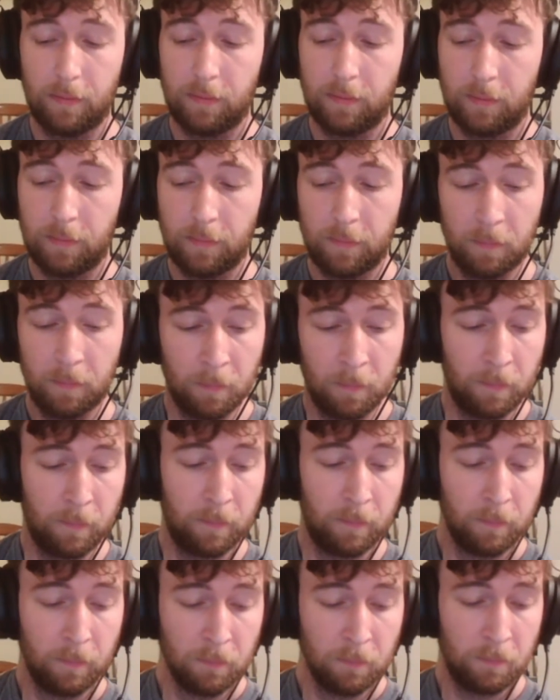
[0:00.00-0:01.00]

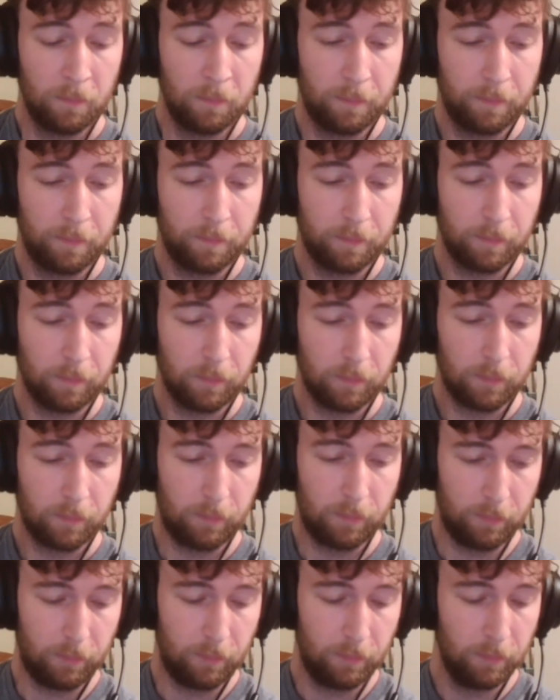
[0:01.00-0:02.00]

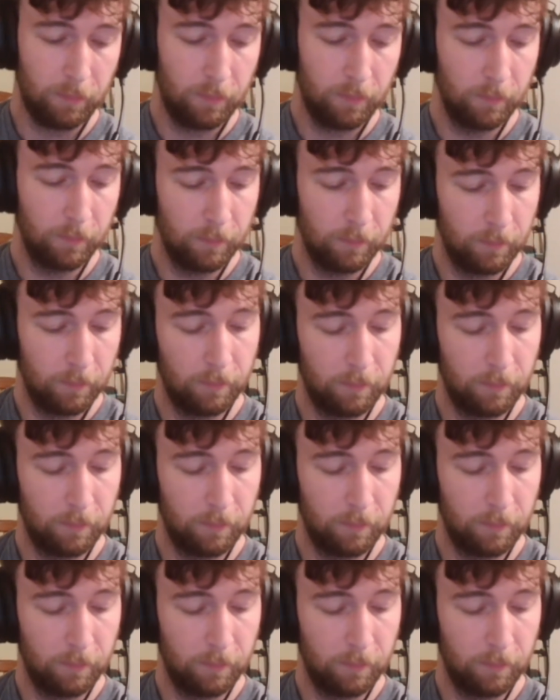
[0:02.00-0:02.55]
(no one is talking)